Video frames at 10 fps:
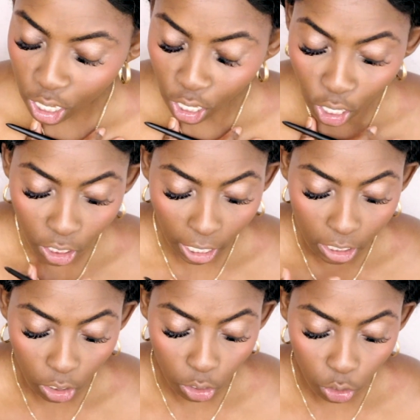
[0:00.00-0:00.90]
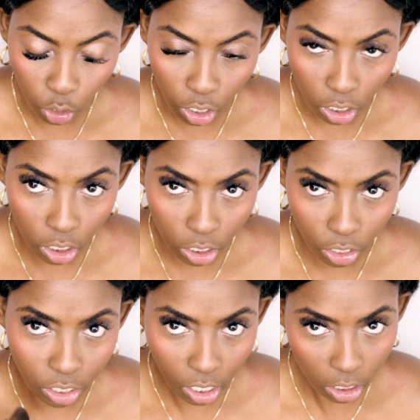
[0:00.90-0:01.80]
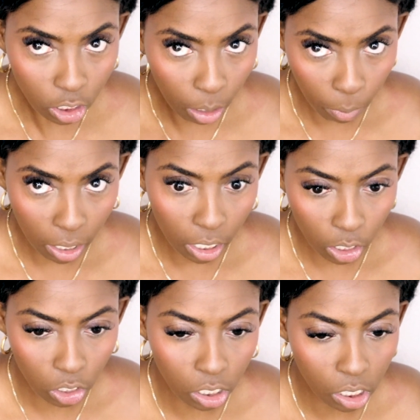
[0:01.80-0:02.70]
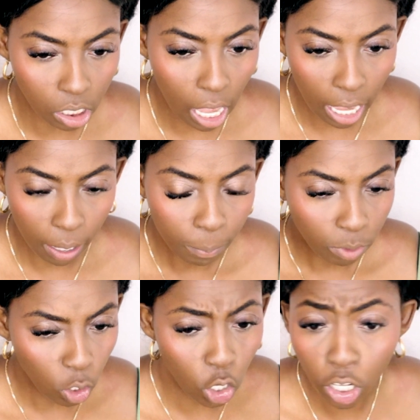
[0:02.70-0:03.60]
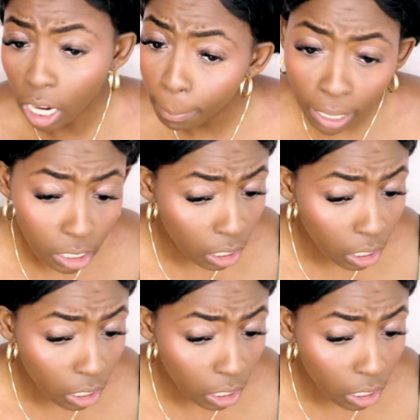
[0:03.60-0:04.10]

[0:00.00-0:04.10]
girl, like you're you're touching me. And she's just like, You're not about